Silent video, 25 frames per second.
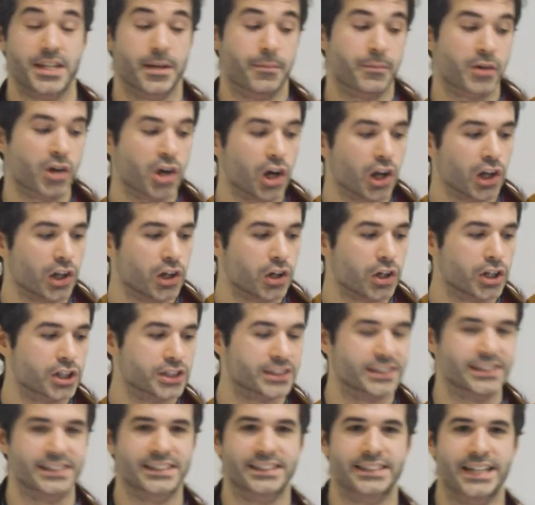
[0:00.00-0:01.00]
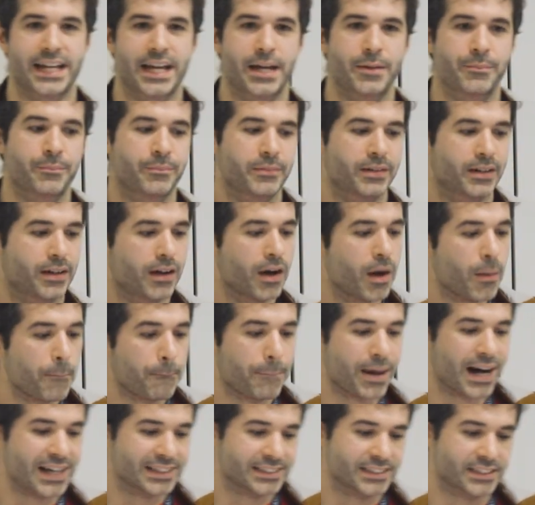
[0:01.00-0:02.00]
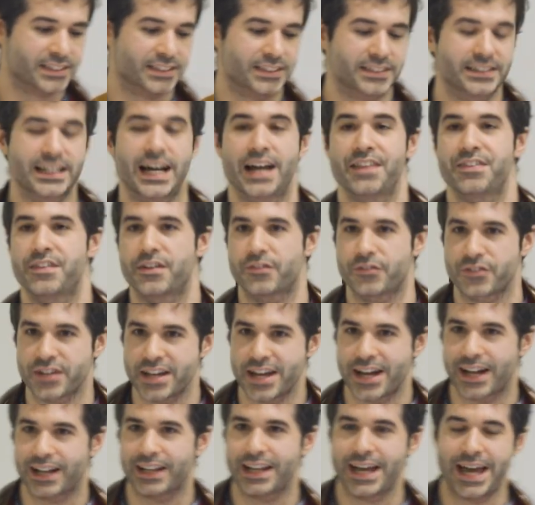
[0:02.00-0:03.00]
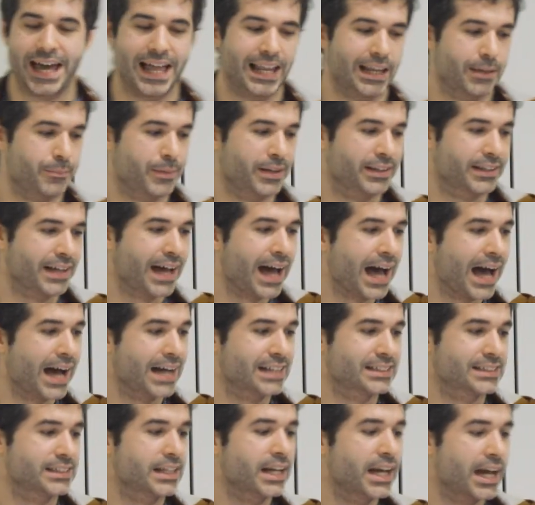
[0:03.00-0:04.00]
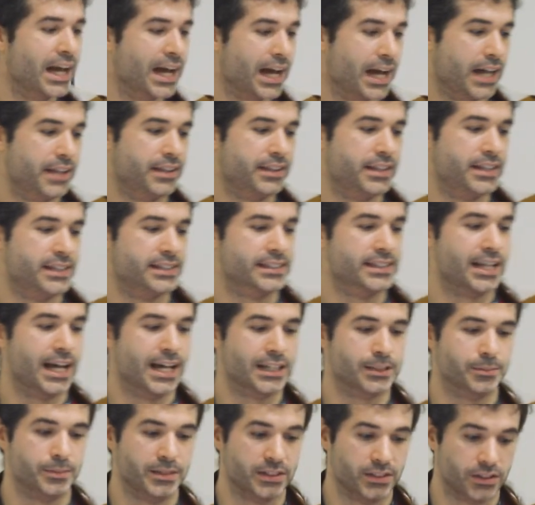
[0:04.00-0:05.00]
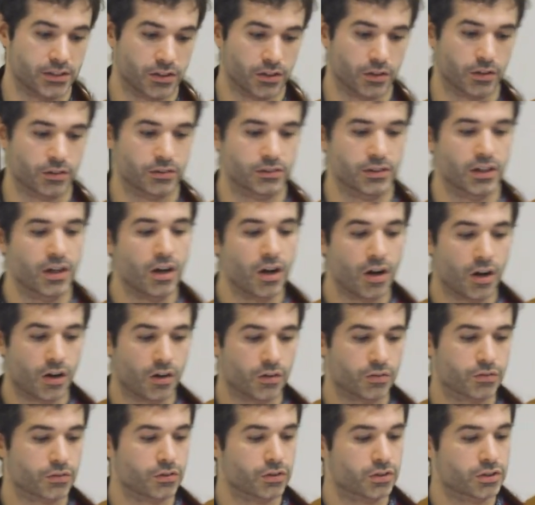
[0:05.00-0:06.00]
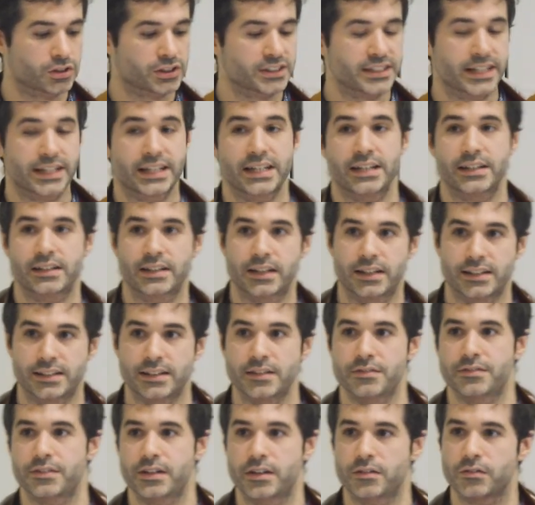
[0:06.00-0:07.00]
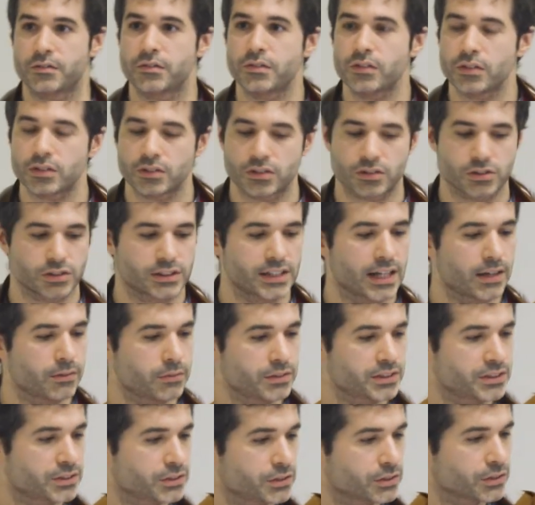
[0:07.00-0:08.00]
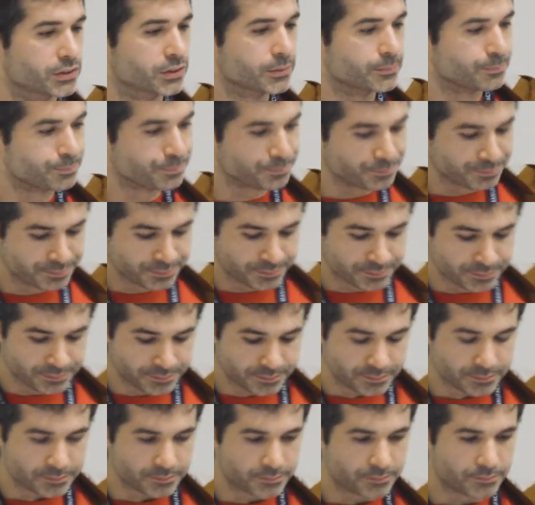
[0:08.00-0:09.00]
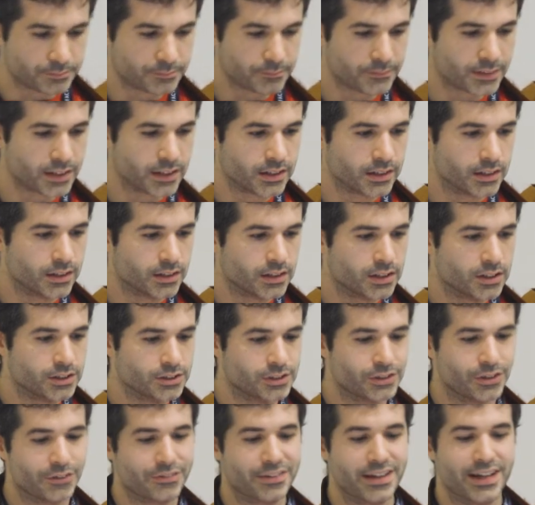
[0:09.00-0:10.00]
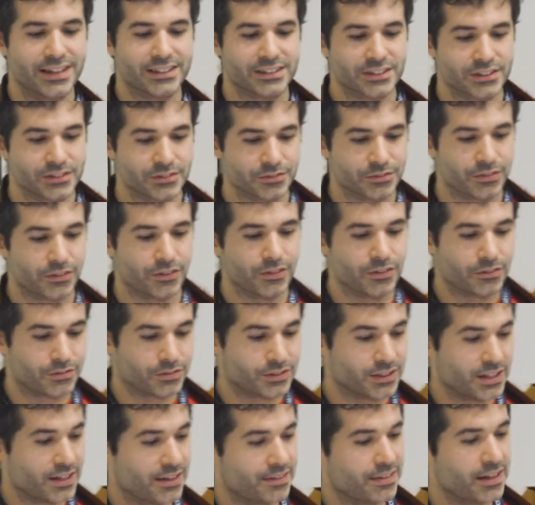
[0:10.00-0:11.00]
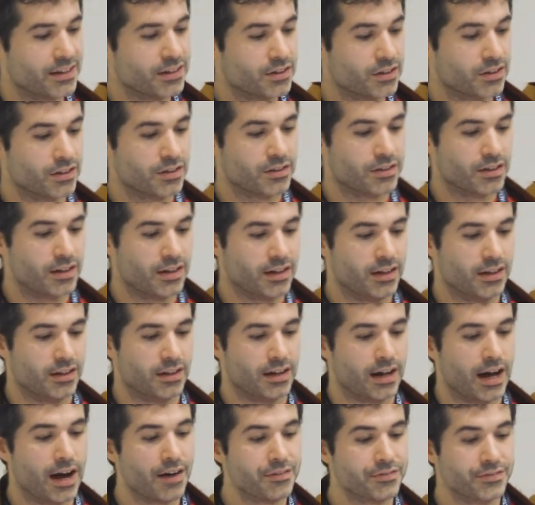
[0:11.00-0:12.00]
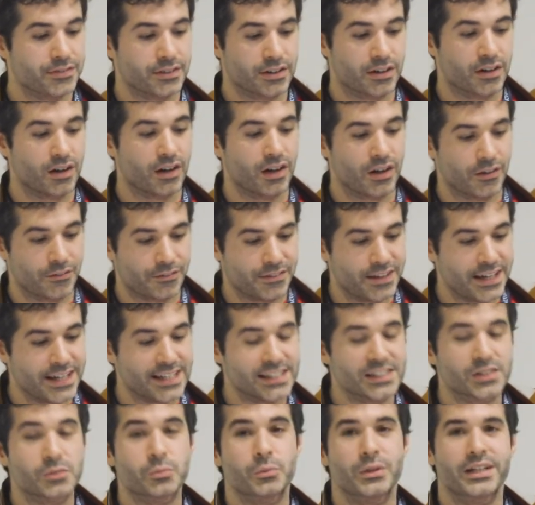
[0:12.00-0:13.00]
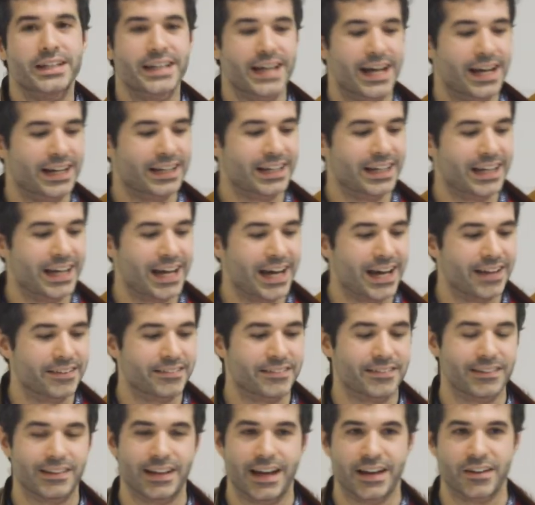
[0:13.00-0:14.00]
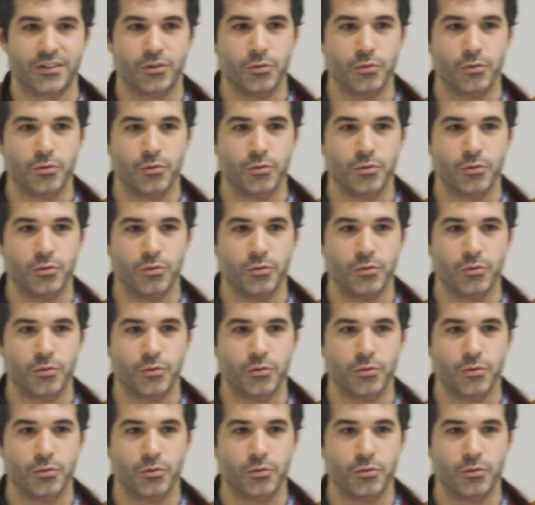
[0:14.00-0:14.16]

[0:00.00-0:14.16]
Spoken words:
colors, the same pattern that the real element has. And this has been done, of course, taking the different photos that we took. So thank you. After all of this, we can get like